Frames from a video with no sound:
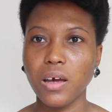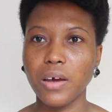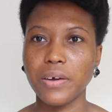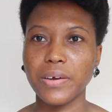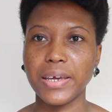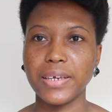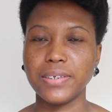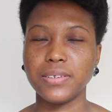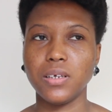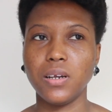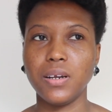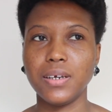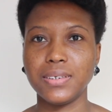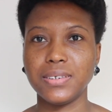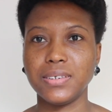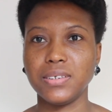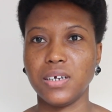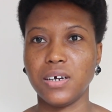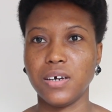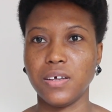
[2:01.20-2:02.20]
Okay, so let's
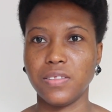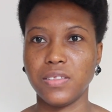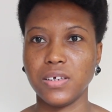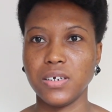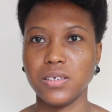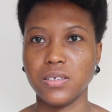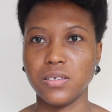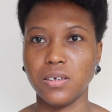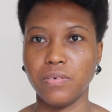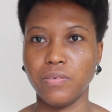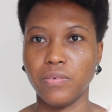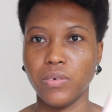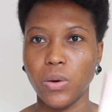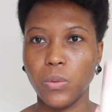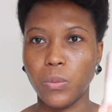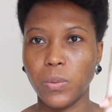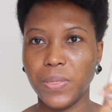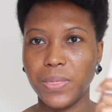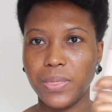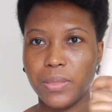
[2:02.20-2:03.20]
start things off
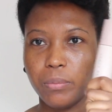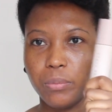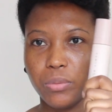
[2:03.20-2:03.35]
with the